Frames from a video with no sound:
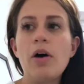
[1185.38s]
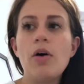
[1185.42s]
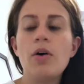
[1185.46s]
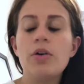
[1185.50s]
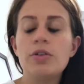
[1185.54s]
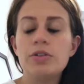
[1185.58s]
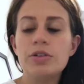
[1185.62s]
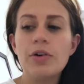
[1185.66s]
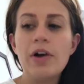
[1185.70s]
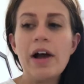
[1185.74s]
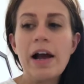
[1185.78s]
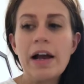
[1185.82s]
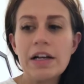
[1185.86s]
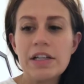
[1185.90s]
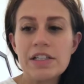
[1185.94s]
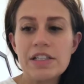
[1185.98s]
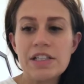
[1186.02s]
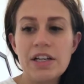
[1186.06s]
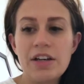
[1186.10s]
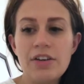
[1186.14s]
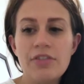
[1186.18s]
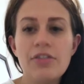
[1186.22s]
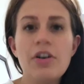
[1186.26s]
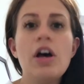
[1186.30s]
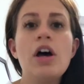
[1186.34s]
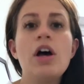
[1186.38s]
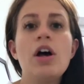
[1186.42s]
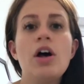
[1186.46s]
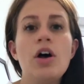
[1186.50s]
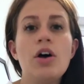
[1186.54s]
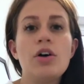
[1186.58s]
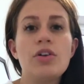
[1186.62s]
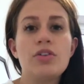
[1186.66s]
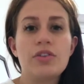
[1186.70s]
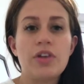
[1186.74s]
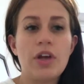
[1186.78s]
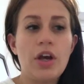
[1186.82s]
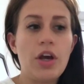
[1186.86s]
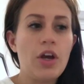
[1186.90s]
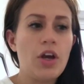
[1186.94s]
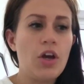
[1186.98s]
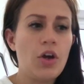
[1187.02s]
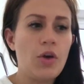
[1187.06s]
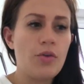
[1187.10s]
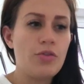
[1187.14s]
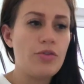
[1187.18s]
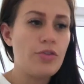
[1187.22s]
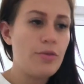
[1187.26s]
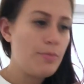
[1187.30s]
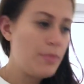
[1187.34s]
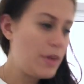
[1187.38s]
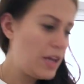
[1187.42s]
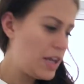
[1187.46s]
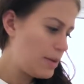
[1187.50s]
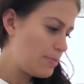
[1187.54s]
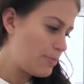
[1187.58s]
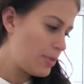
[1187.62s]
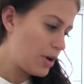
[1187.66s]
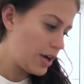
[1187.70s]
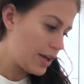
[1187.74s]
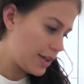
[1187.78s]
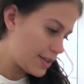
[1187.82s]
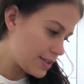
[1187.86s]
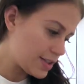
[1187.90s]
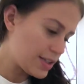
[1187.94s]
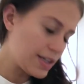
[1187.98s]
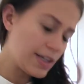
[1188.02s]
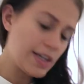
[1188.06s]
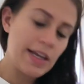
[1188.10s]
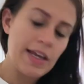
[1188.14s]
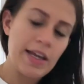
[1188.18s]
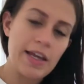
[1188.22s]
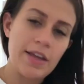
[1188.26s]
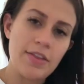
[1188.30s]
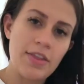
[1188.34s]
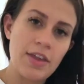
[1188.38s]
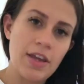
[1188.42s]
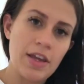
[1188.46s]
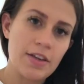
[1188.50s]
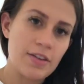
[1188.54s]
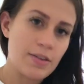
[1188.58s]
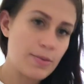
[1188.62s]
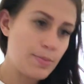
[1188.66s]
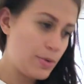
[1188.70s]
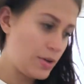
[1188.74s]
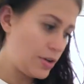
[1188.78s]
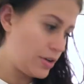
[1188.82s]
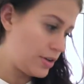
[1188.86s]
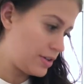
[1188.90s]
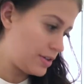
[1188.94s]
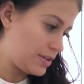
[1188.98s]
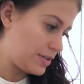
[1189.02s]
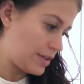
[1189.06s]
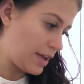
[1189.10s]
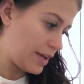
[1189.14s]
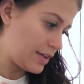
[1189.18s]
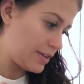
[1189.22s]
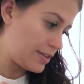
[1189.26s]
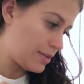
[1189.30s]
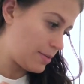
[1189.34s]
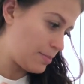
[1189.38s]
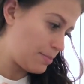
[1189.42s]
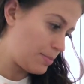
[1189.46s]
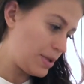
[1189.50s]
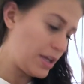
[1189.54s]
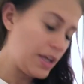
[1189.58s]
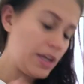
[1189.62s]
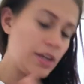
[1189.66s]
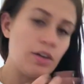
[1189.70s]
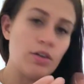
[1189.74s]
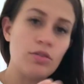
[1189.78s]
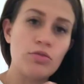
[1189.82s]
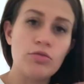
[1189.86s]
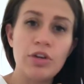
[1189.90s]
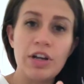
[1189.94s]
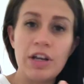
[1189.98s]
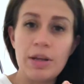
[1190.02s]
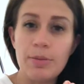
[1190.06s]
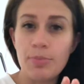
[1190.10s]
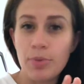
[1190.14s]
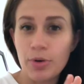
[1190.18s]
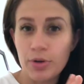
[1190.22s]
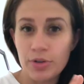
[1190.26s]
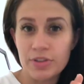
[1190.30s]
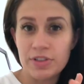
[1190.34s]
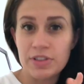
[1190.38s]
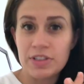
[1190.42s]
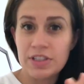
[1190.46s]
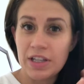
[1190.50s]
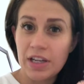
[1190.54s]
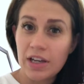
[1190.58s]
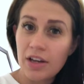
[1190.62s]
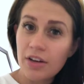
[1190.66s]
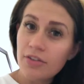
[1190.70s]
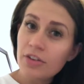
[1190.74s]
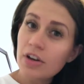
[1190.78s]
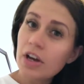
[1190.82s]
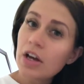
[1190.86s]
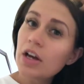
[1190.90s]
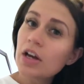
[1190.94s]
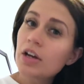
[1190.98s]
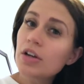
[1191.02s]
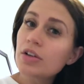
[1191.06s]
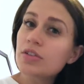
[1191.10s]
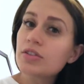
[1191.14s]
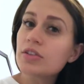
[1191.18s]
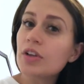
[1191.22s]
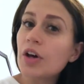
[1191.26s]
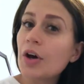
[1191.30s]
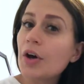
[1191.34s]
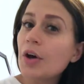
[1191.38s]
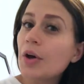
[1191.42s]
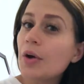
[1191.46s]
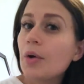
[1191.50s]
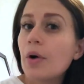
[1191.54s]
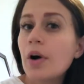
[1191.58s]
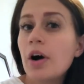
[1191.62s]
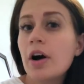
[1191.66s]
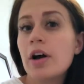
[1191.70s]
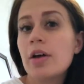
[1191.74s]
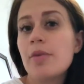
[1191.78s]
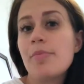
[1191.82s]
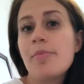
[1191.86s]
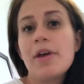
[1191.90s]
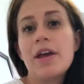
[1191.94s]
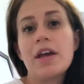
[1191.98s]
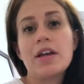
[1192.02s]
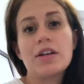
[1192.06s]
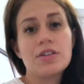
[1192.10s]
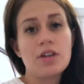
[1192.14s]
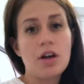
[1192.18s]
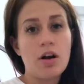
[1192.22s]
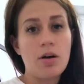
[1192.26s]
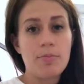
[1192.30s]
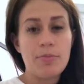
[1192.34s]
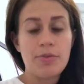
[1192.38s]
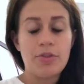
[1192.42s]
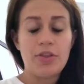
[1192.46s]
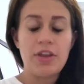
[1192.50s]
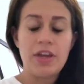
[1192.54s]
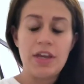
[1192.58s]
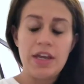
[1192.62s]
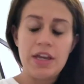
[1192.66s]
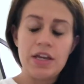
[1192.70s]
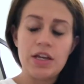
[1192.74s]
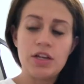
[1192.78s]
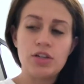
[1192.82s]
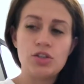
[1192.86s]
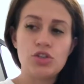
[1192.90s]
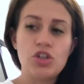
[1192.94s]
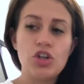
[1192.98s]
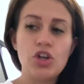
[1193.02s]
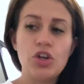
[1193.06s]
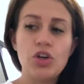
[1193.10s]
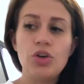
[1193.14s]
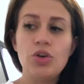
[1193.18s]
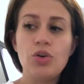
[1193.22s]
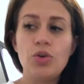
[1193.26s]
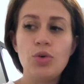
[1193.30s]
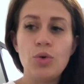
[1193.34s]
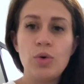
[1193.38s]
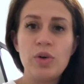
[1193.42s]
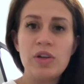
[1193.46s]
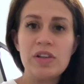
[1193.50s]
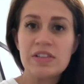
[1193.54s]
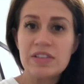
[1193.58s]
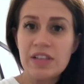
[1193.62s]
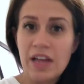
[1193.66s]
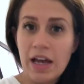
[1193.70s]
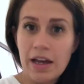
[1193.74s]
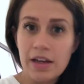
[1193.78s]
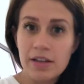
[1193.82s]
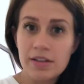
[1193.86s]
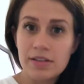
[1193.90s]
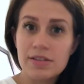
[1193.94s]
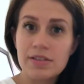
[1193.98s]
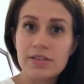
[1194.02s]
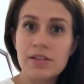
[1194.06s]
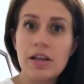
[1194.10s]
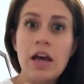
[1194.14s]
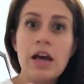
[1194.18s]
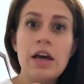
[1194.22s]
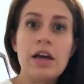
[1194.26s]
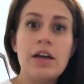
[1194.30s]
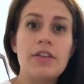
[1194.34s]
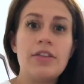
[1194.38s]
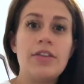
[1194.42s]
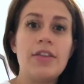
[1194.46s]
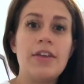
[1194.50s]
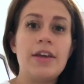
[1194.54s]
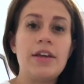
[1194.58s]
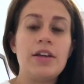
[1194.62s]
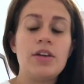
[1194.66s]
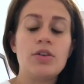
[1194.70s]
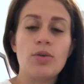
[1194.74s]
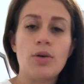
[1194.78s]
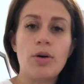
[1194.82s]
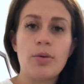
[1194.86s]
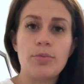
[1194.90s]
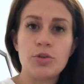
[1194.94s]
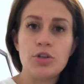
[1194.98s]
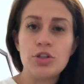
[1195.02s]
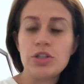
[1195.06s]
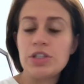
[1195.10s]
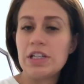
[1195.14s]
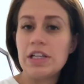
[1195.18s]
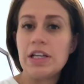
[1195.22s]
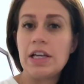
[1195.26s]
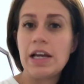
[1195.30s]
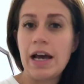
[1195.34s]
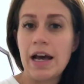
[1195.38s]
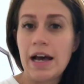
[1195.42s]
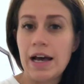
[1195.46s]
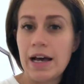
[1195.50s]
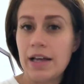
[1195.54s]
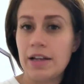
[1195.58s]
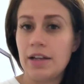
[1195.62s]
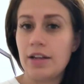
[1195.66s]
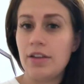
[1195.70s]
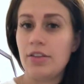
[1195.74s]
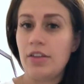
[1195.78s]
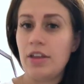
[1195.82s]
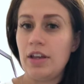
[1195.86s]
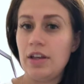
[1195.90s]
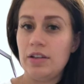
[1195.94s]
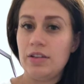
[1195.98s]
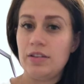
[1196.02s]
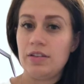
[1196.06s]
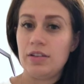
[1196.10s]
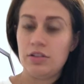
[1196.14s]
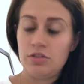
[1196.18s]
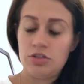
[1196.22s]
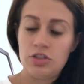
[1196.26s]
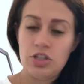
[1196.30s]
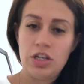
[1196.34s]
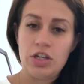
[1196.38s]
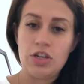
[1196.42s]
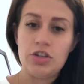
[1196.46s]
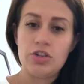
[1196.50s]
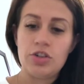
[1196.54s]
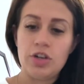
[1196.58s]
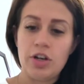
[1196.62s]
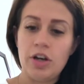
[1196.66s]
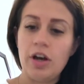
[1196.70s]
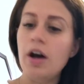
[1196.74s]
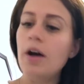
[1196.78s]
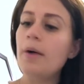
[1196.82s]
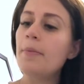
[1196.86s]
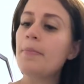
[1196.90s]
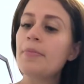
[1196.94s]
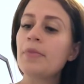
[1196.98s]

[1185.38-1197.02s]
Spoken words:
Oner Active. So for me personally, the experience has been really positive. So I picked up the 2 sets, the cropped hoodie and this t-shirt.